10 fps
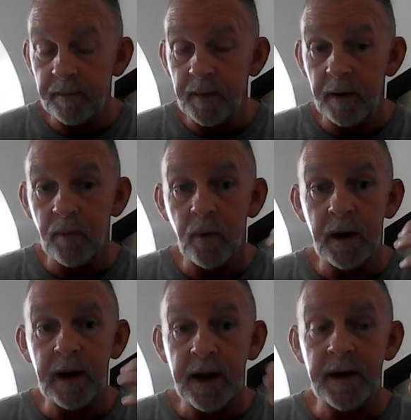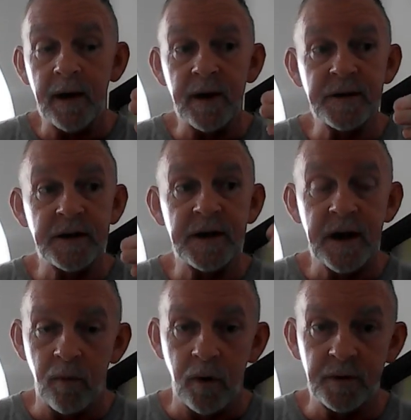but what he does is
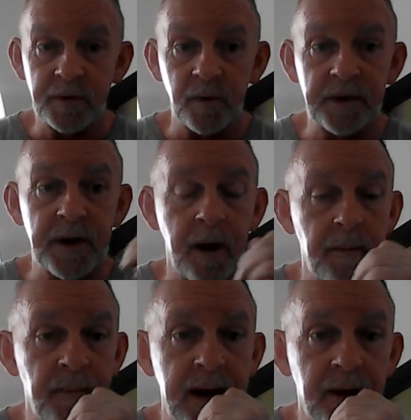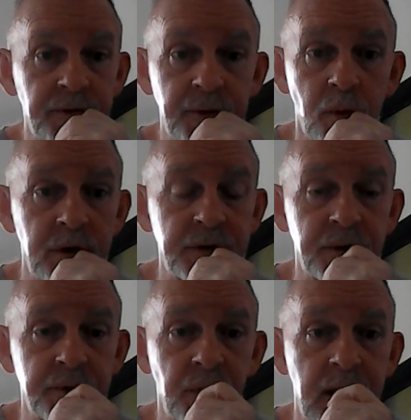he works with dumbbells once
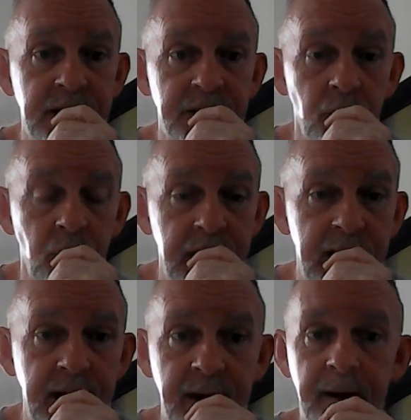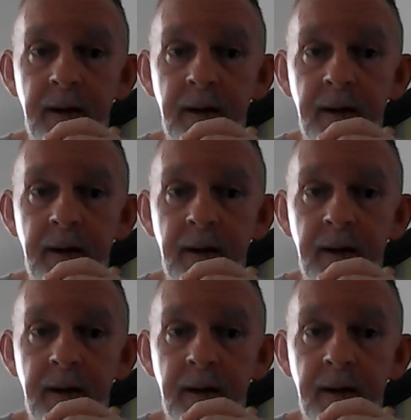or twice a week